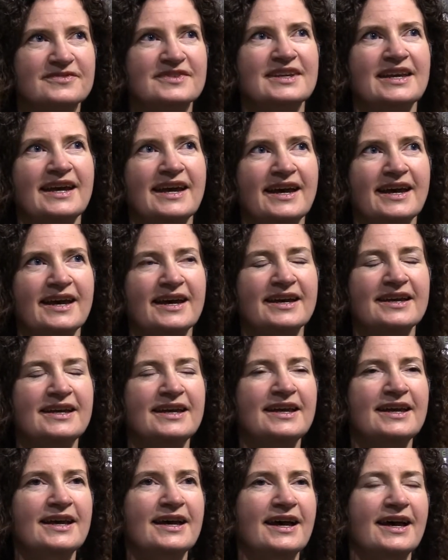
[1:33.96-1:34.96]
Yeah.
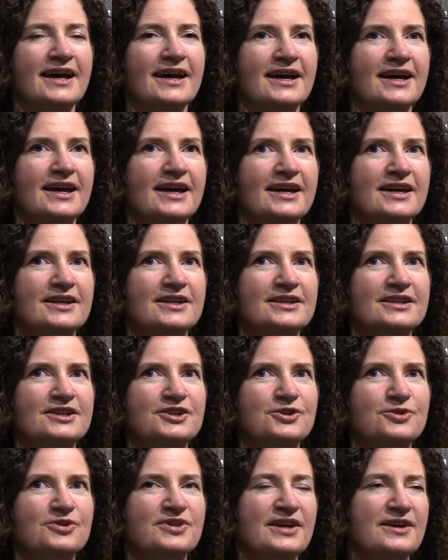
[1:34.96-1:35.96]

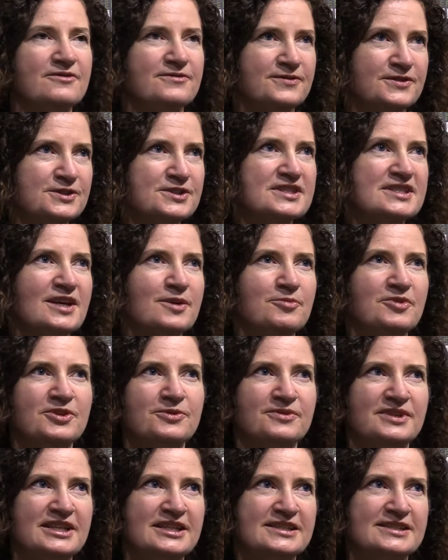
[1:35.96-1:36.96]
That first couple
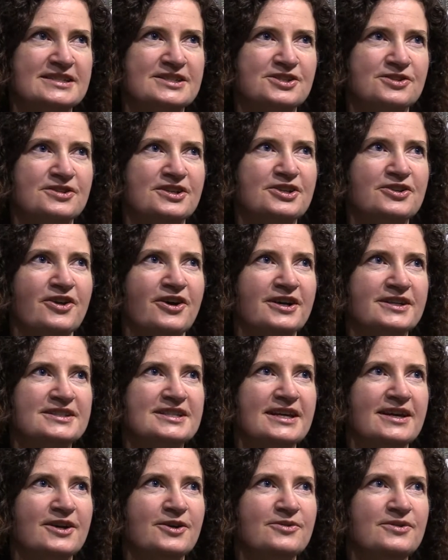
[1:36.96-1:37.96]
of weeks during
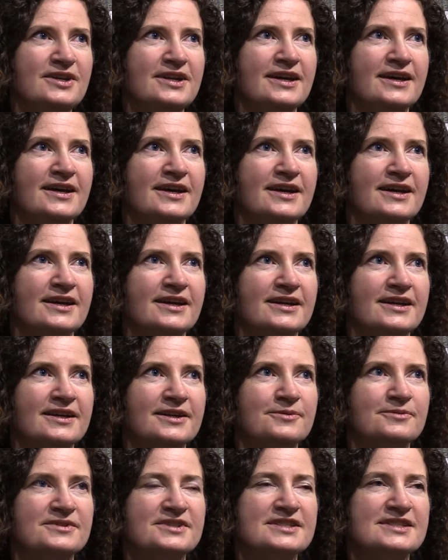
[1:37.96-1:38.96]
lockdown,
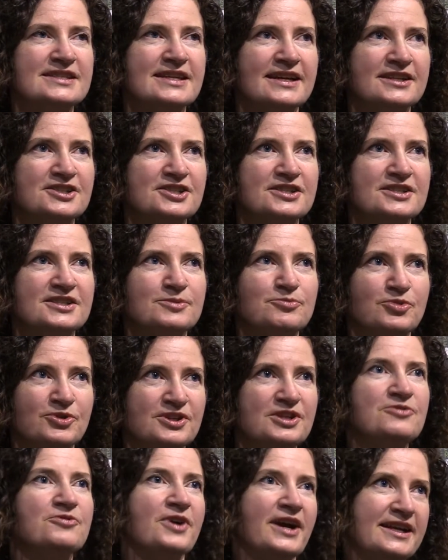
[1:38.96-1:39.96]
it was actually
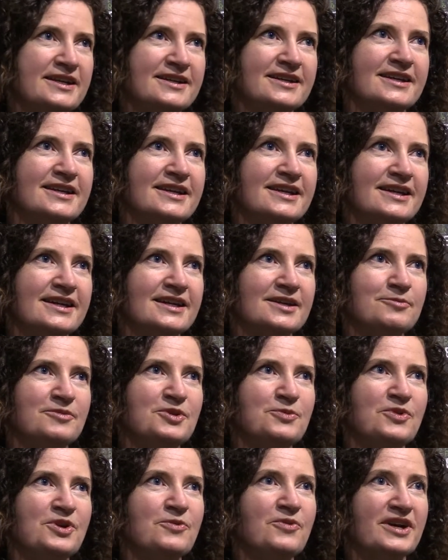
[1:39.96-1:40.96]
pretty frightening. I
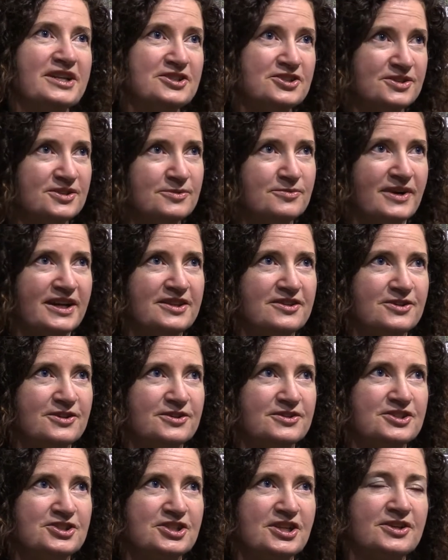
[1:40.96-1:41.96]
mean, we wondered
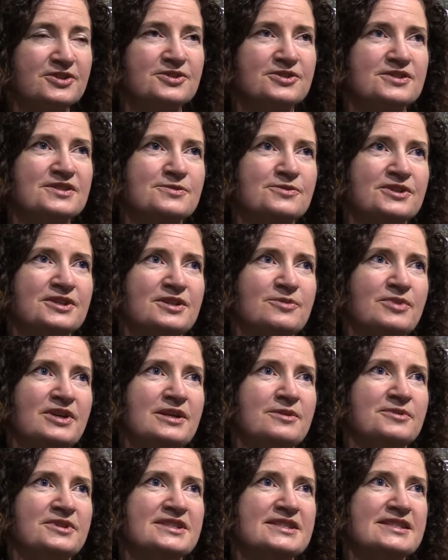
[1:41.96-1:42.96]
whether the shelters were going to
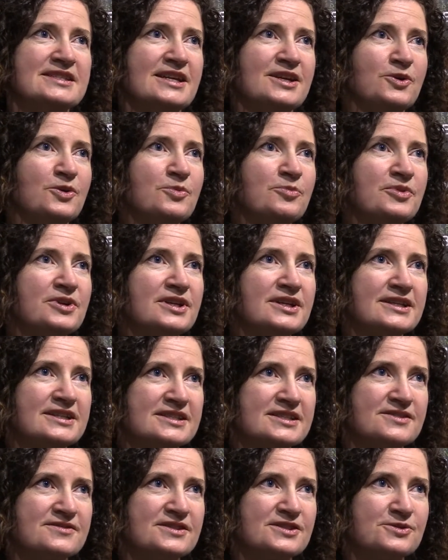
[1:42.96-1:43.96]
be able to stay open
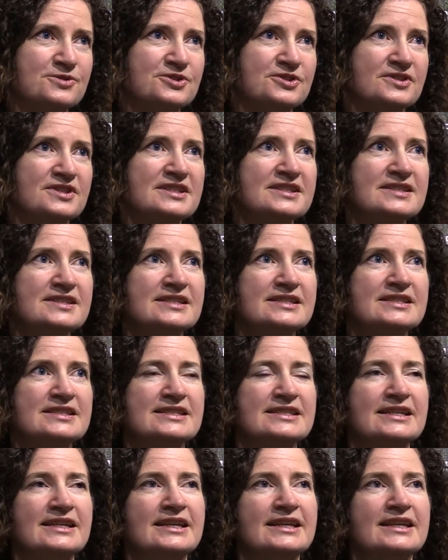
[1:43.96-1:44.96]
because of social
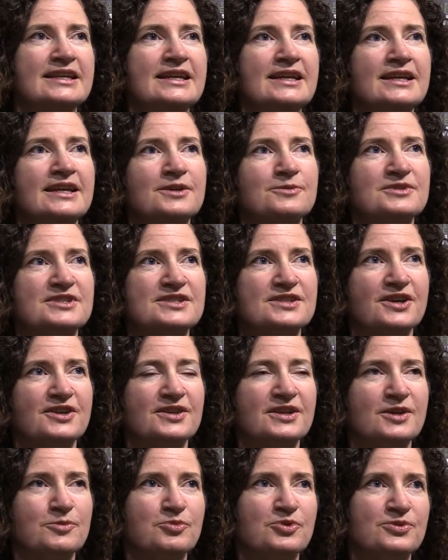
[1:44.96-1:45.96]
distancing. We saw
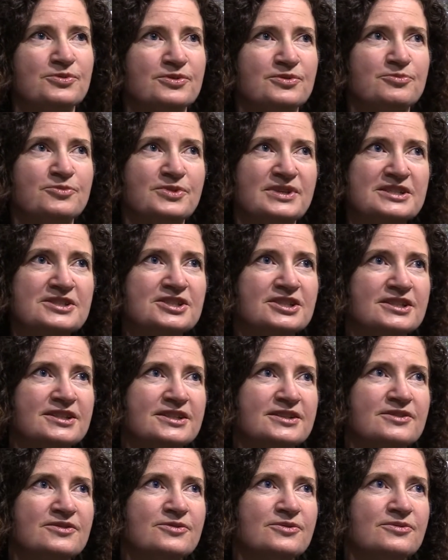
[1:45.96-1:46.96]
the Upper Room
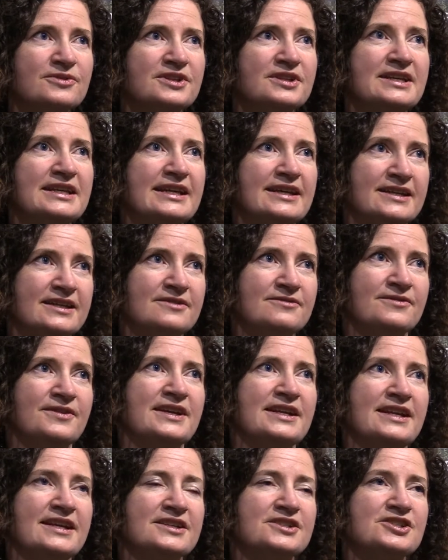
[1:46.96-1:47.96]
Mission really get hit
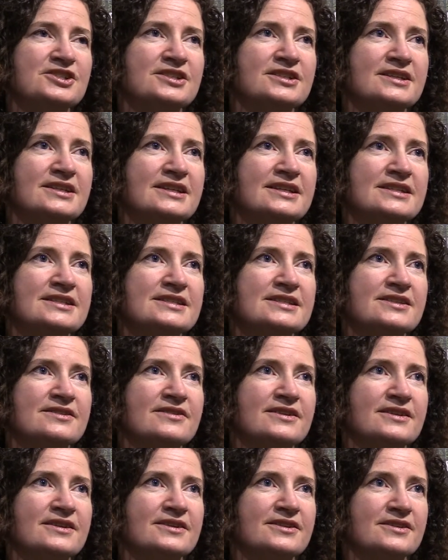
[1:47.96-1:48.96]
financially because
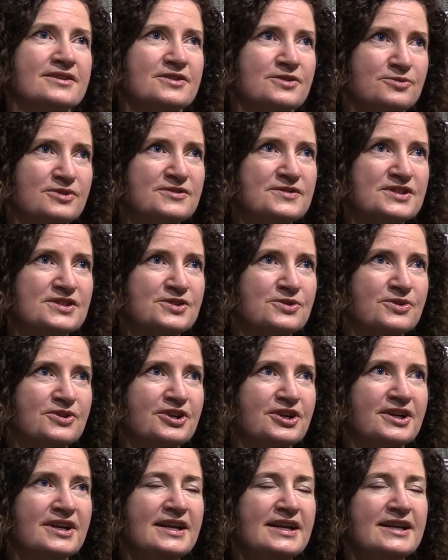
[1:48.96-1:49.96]
of the thrift
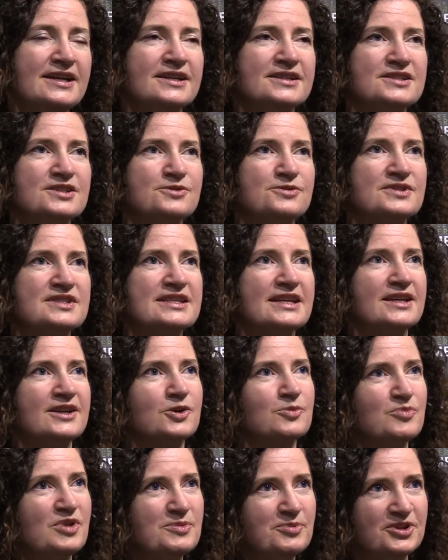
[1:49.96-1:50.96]
store. So it was like,
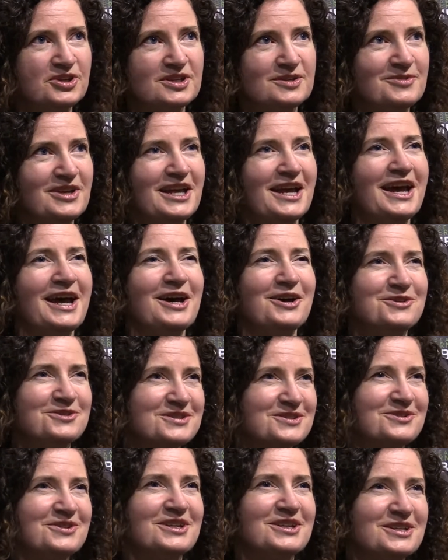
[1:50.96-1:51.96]
are people going to be
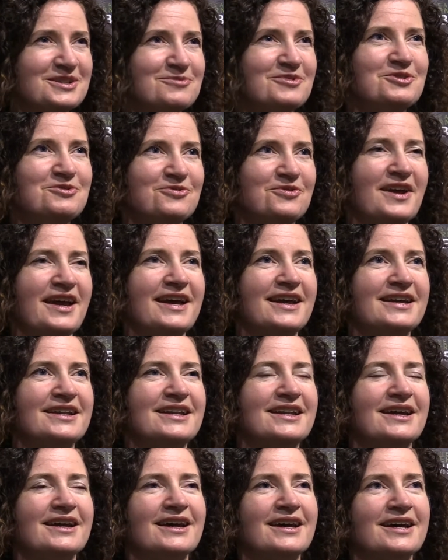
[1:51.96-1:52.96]
housed? Are they going to be
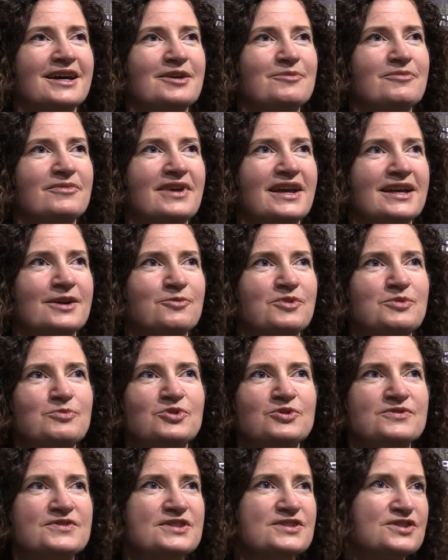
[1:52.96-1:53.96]
fed? And we
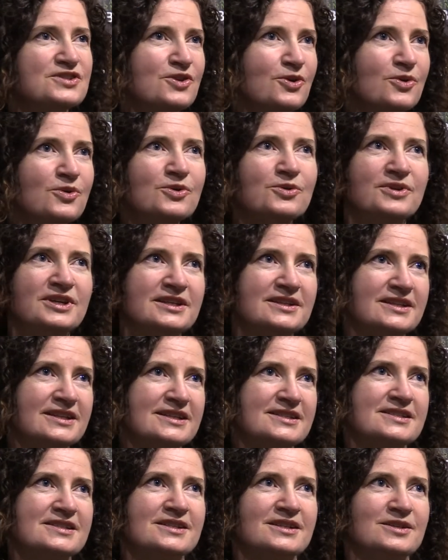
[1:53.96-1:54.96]
moved so
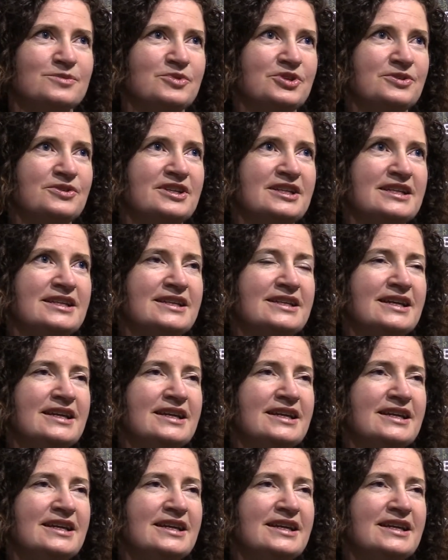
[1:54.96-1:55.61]
quickly as a community.